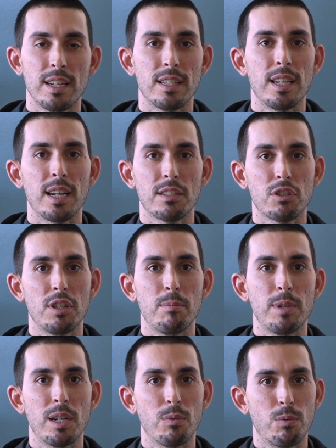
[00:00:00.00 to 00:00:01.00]
That's going to
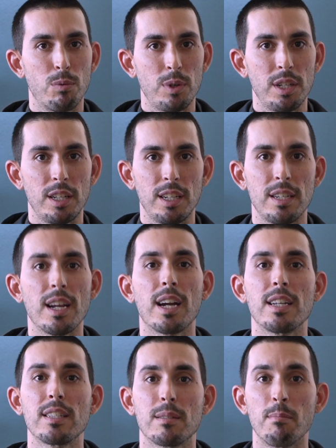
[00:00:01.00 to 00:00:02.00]
be a really
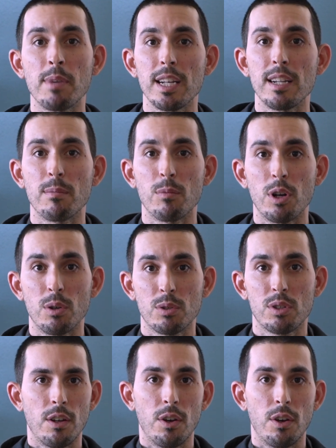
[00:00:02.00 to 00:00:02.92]
nice medium roast.